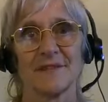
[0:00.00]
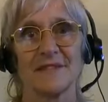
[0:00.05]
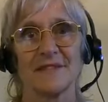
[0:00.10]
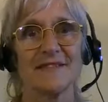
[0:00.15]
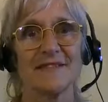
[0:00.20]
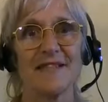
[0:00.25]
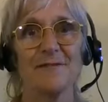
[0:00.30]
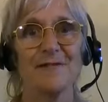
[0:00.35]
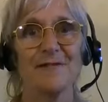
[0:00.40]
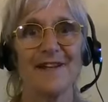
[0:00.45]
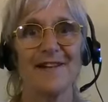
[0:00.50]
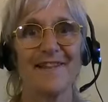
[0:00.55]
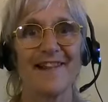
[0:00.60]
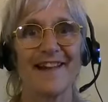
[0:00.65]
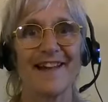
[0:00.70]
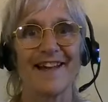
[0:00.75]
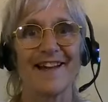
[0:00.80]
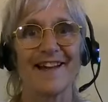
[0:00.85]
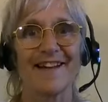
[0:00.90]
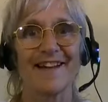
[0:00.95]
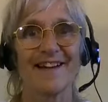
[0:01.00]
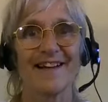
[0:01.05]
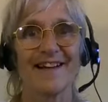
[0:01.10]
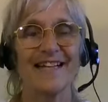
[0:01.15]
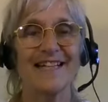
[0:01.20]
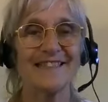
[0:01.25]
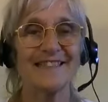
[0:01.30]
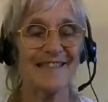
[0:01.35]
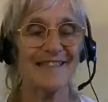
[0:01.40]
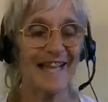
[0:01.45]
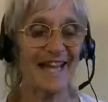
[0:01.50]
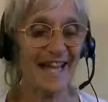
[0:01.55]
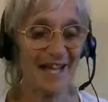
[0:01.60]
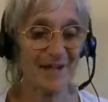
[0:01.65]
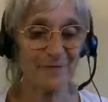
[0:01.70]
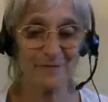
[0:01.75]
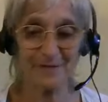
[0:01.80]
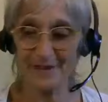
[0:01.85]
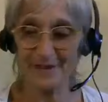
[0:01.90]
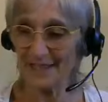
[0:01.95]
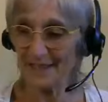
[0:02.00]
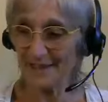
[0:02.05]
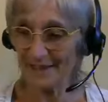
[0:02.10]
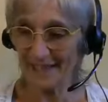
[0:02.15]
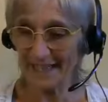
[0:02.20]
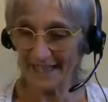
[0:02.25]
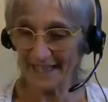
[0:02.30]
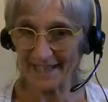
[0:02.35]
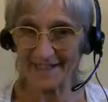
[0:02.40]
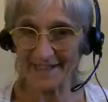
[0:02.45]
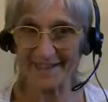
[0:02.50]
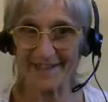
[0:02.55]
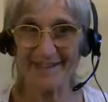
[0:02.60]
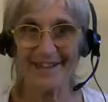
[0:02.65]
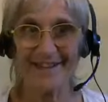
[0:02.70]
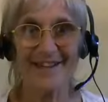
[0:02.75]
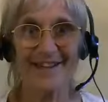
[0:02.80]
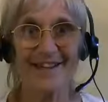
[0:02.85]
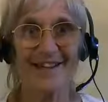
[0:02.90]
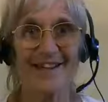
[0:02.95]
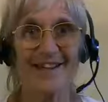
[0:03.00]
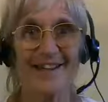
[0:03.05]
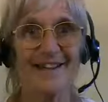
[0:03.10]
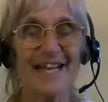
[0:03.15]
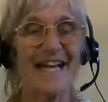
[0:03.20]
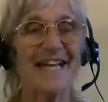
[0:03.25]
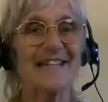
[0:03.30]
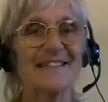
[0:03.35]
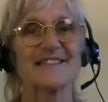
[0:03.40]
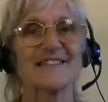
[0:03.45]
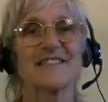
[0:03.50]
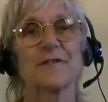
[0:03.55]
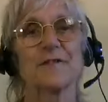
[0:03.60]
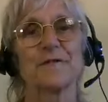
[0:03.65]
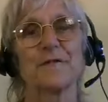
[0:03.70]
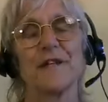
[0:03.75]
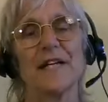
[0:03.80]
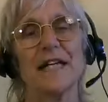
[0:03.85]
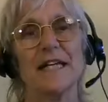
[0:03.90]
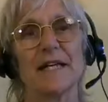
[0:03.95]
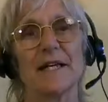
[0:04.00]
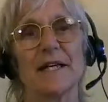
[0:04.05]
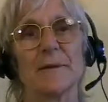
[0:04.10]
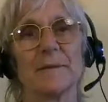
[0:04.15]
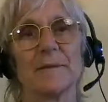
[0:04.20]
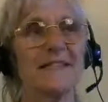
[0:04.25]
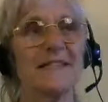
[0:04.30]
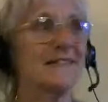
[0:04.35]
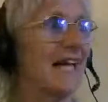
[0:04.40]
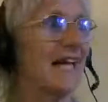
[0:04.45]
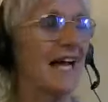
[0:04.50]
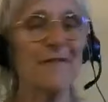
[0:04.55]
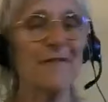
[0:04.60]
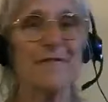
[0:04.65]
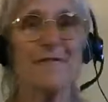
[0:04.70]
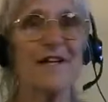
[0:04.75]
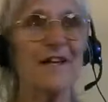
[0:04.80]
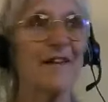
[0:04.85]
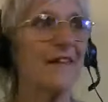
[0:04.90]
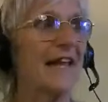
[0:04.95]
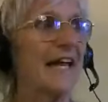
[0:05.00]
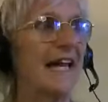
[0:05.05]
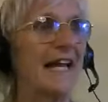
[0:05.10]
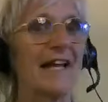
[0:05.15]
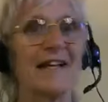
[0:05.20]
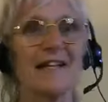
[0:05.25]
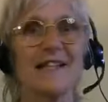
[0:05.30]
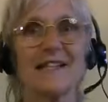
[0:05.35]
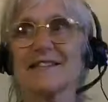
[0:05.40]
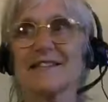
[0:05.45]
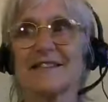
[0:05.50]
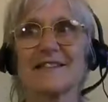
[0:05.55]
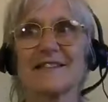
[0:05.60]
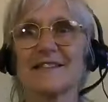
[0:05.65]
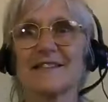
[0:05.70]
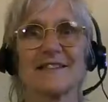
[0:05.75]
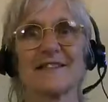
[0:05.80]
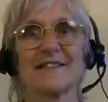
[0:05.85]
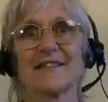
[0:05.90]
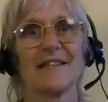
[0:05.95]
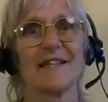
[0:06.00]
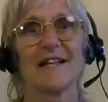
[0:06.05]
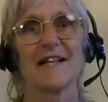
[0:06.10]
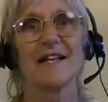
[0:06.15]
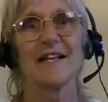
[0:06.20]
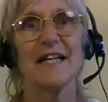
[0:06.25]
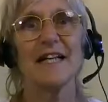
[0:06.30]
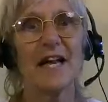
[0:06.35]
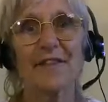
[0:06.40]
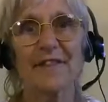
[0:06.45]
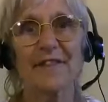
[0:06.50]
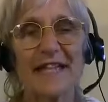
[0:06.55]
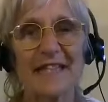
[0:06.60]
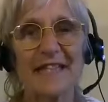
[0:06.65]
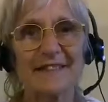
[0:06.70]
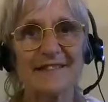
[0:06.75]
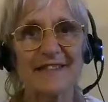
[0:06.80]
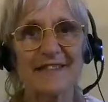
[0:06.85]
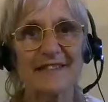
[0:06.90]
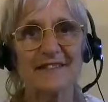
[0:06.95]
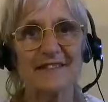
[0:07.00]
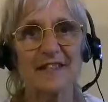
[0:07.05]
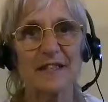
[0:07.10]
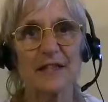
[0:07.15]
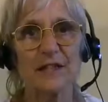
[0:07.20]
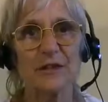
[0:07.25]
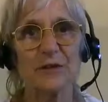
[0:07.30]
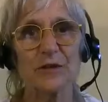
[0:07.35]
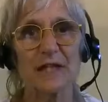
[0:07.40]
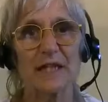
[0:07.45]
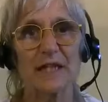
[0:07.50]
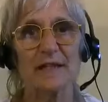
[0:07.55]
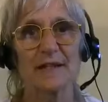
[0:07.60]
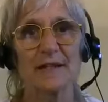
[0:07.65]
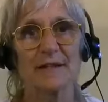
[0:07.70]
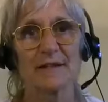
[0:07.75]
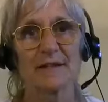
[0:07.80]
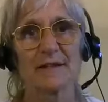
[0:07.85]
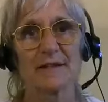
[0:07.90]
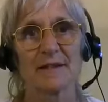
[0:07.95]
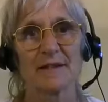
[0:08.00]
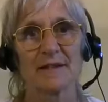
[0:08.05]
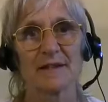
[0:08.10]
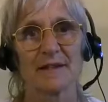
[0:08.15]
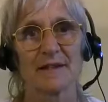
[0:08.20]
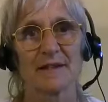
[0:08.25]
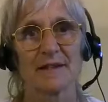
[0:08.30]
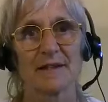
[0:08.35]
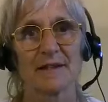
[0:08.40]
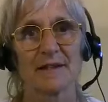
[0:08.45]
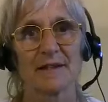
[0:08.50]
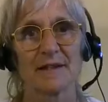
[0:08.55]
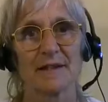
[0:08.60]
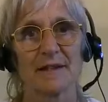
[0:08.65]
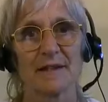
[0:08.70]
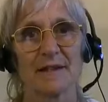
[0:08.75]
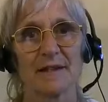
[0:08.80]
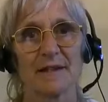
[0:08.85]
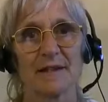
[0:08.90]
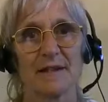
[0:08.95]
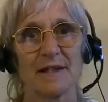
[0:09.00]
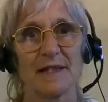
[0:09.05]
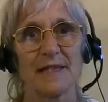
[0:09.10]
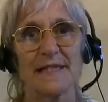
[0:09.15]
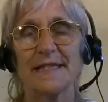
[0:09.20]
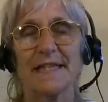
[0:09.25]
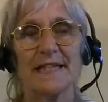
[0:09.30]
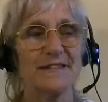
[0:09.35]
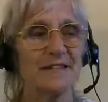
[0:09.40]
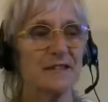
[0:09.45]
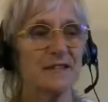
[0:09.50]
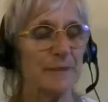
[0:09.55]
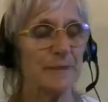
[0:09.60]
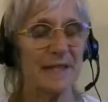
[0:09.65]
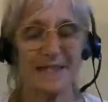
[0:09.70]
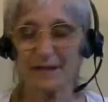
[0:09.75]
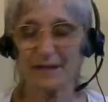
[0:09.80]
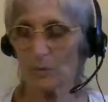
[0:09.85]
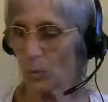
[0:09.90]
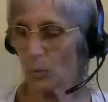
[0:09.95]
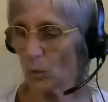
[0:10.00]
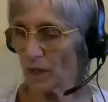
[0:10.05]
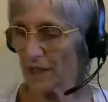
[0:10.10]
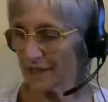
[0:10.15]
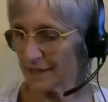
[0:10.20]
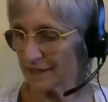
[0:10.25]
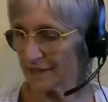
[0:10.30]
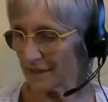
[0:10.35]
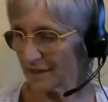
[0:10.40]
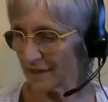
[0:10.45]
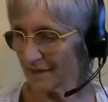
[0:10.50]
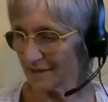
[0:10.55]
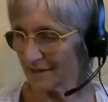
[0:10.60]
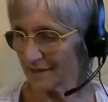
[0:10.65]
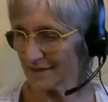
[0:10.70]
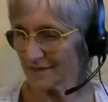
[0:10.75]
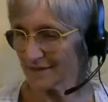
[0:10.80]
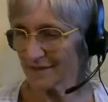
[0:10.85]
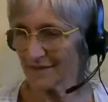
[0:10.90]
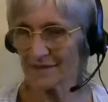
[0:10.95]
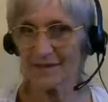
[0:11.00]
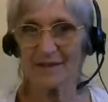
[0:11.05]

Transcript: It's everything. It's everything. That's the freedom. It's everything. It's nothing is excluded. It doesn't matter what it is.